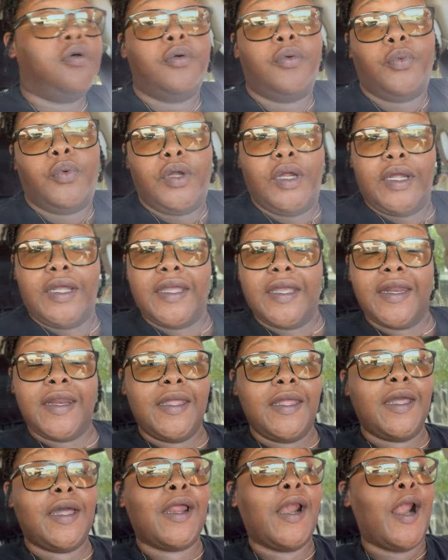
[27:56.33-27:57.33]
We're
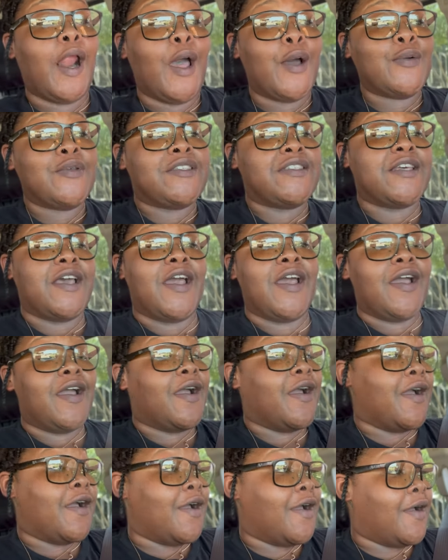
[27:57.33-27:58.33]
getting closer.
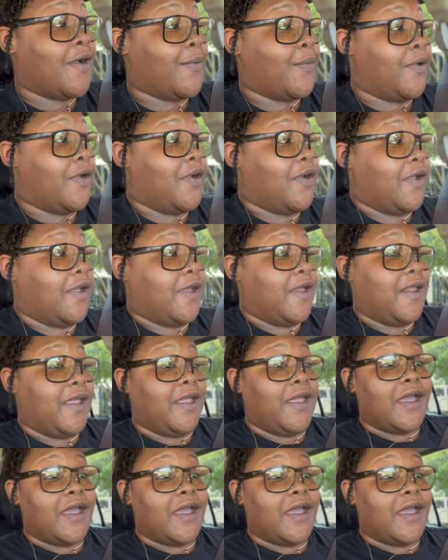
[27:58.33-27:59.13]
We're getting